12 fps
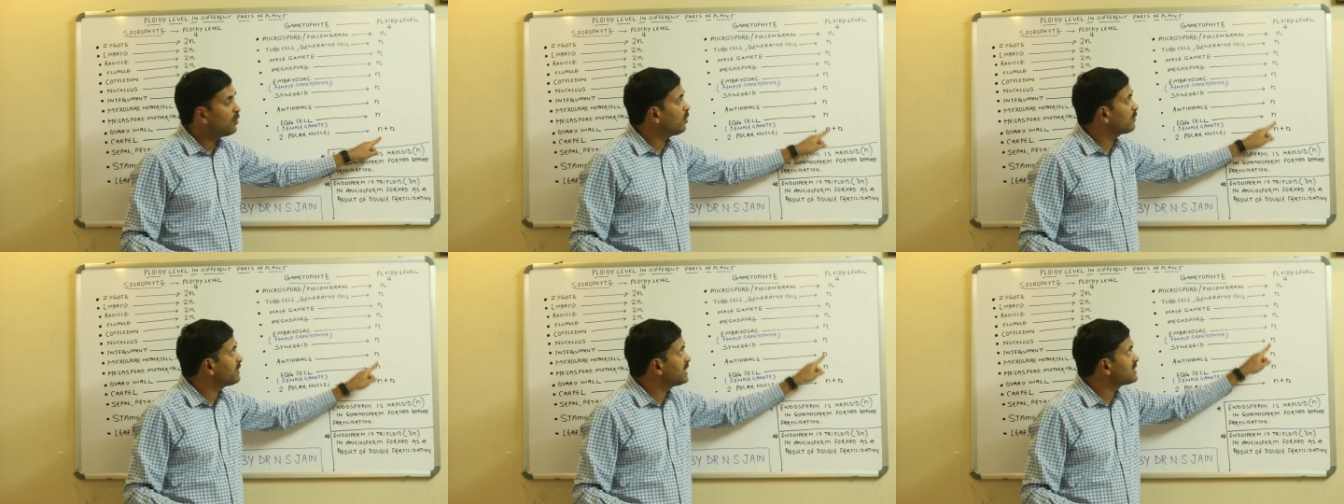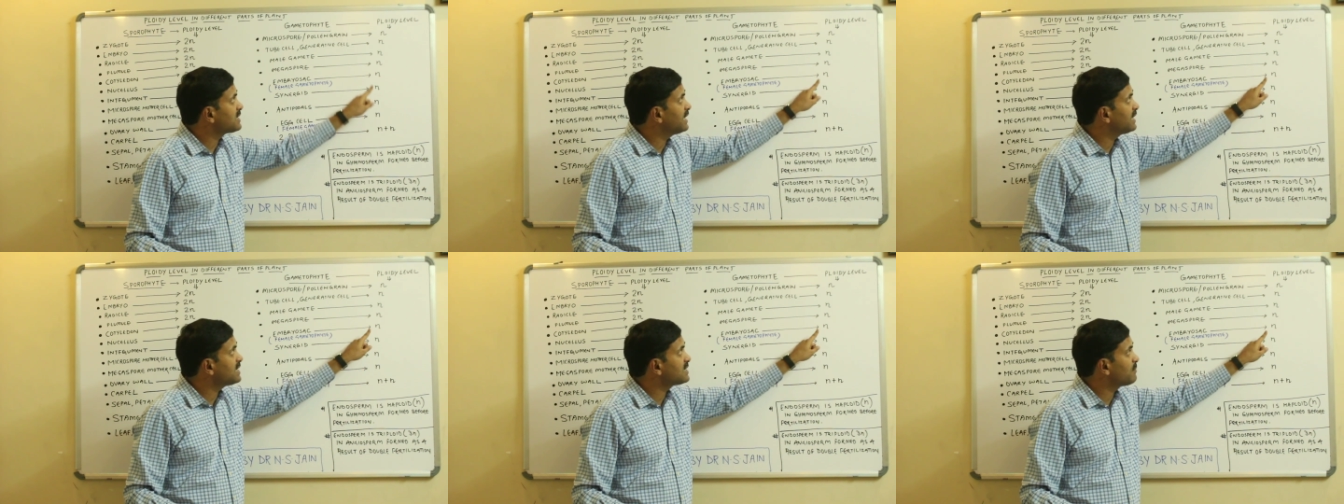or we can
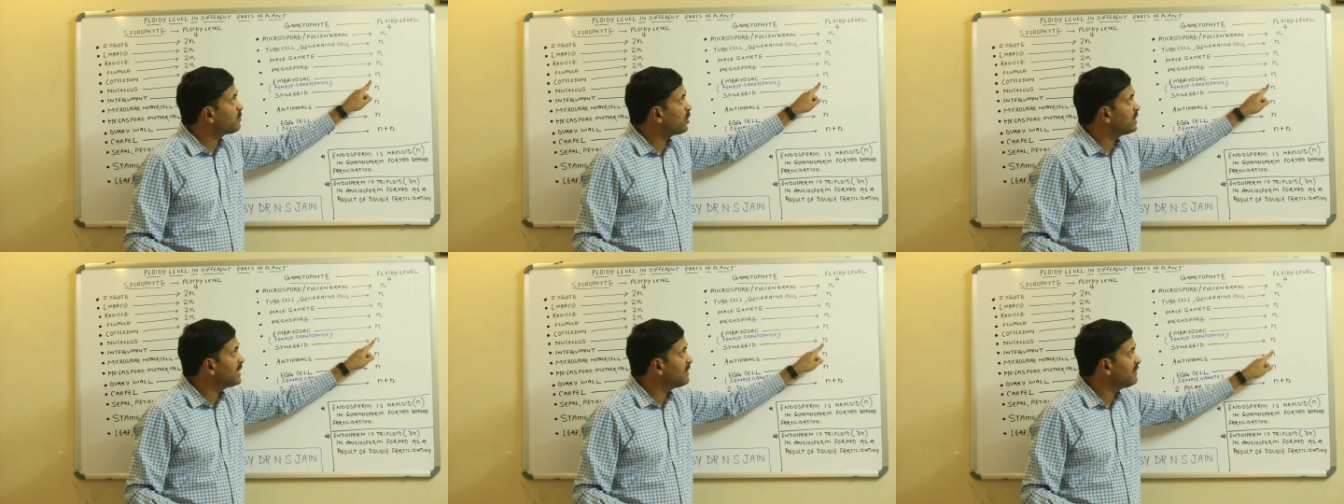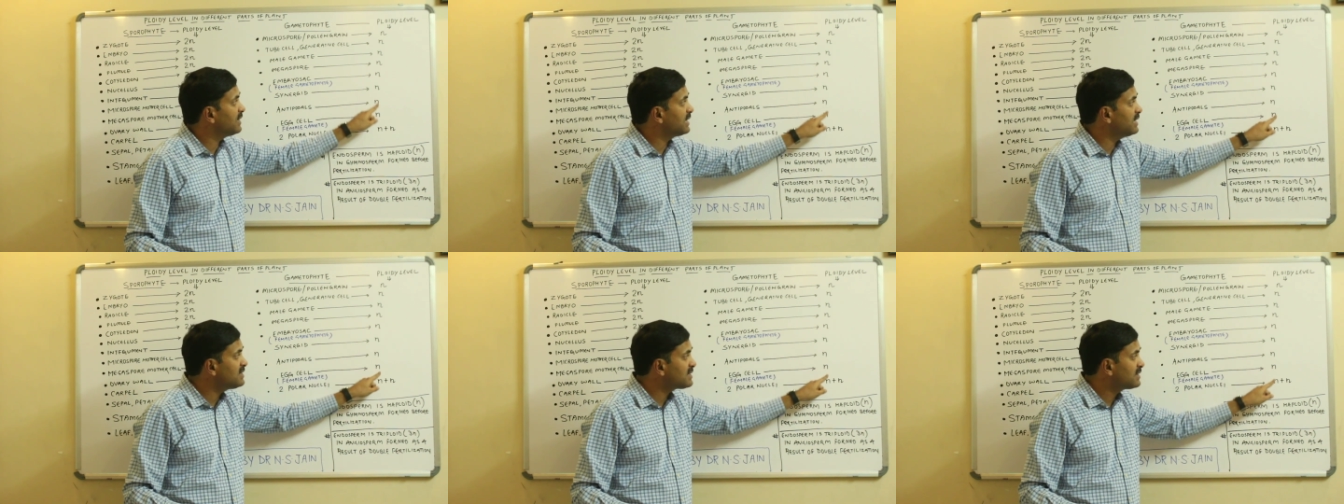say it as the ploidy level
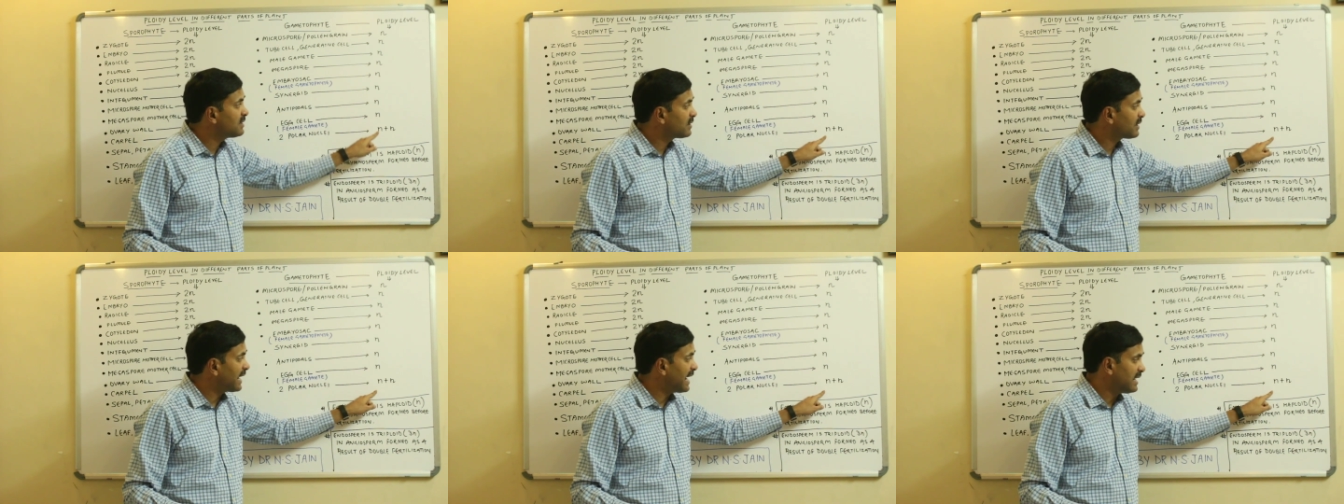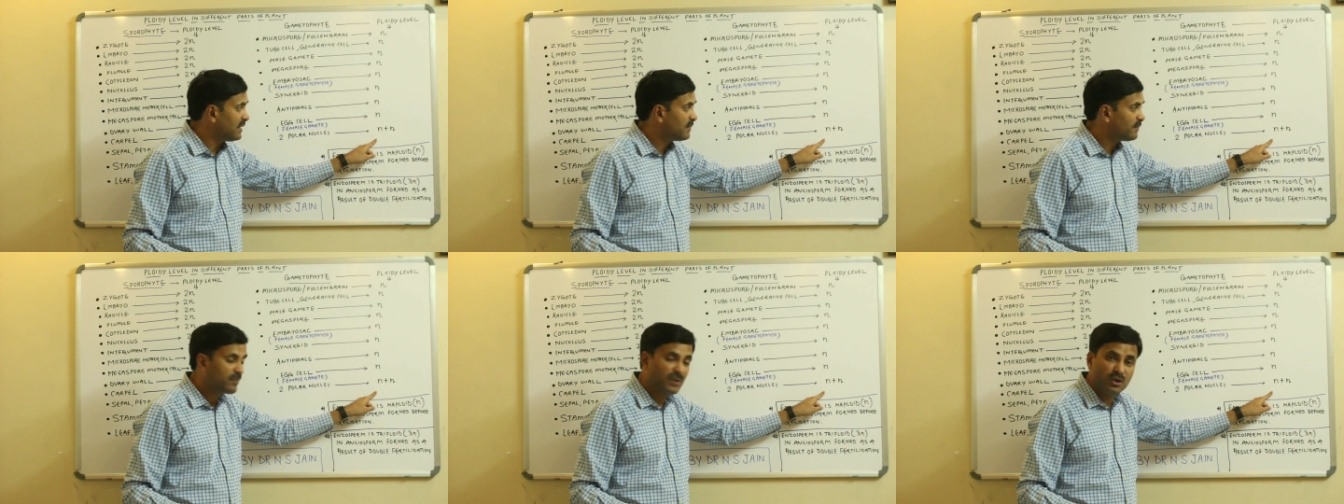is n,
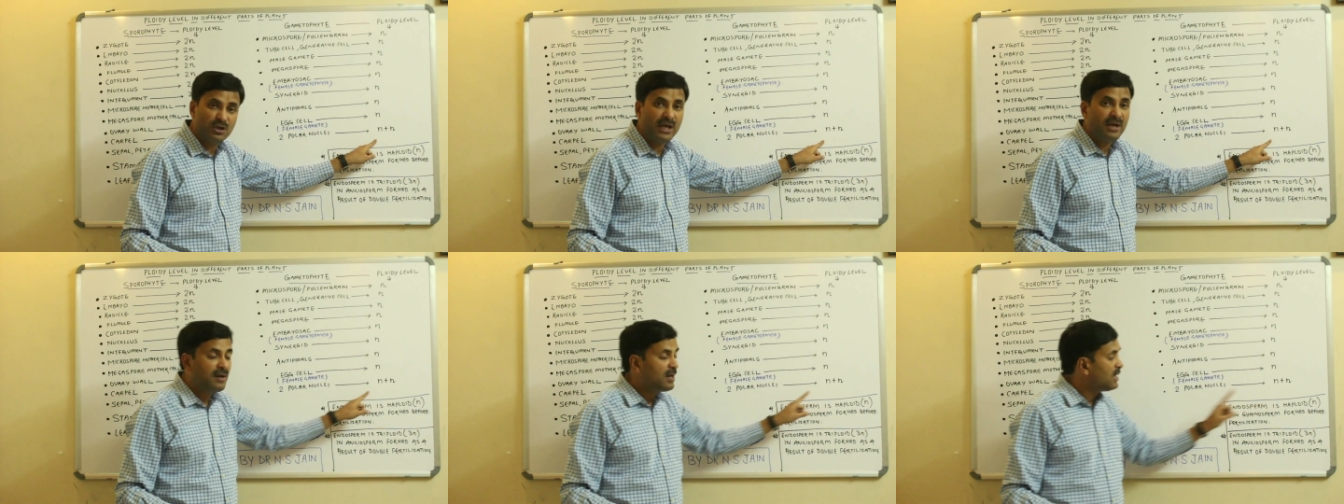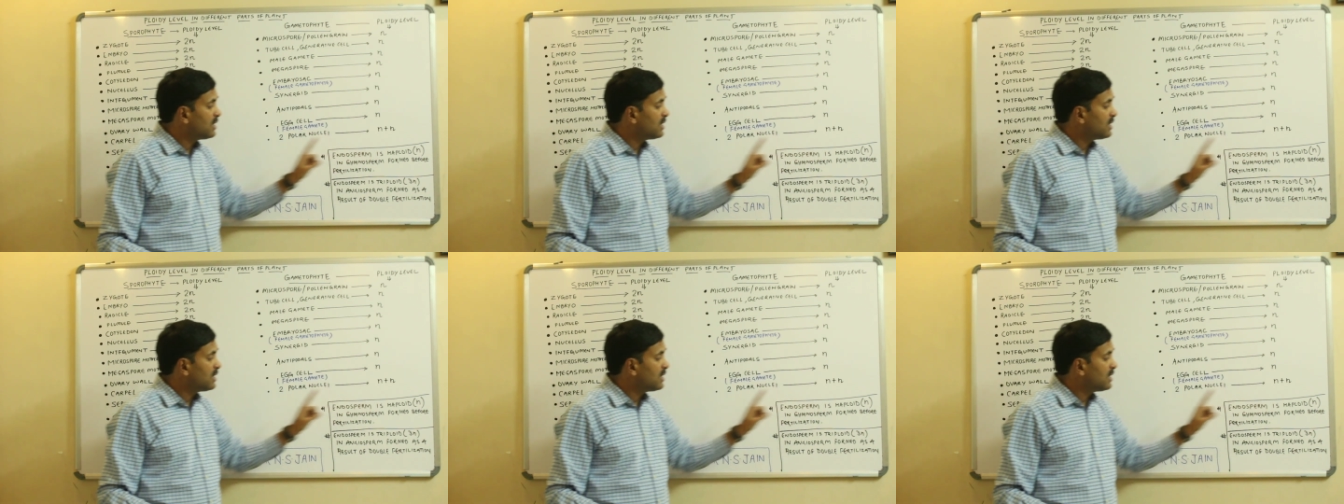okay.